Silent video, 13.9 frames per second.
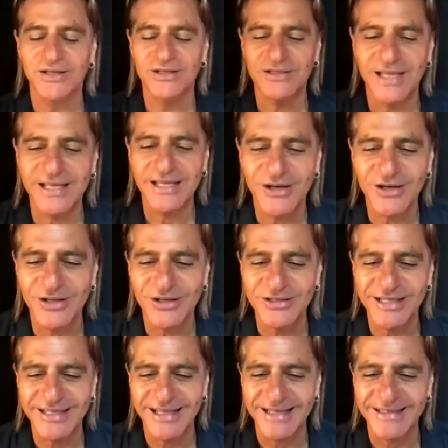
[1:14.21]
you did or you
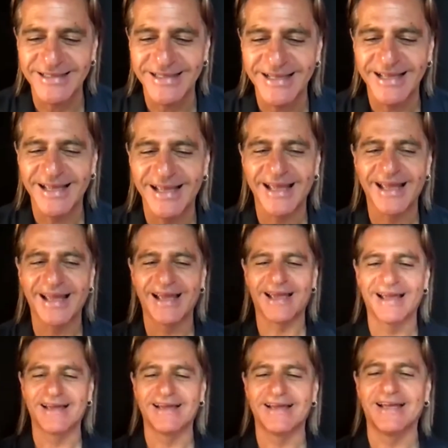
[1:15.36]
didn't?
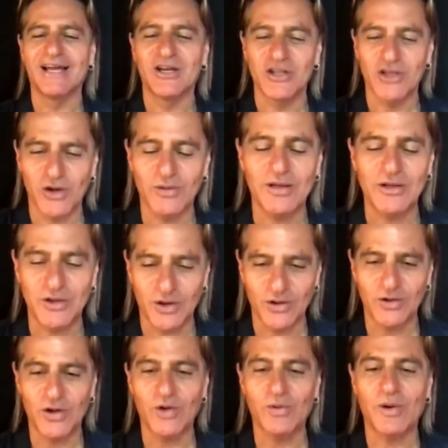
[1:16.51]
You, um, you
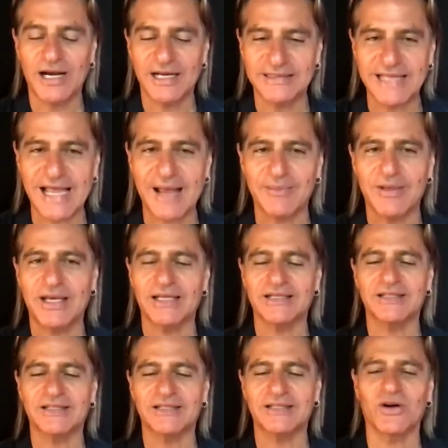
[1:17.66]
you were examining
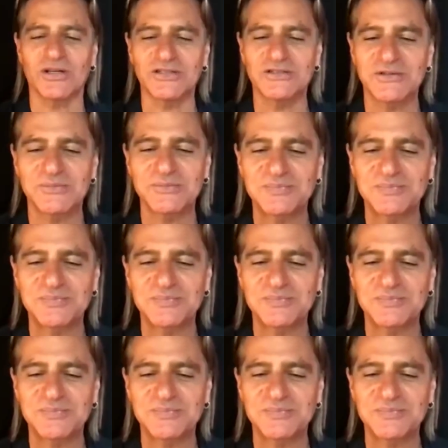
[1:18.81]
the source.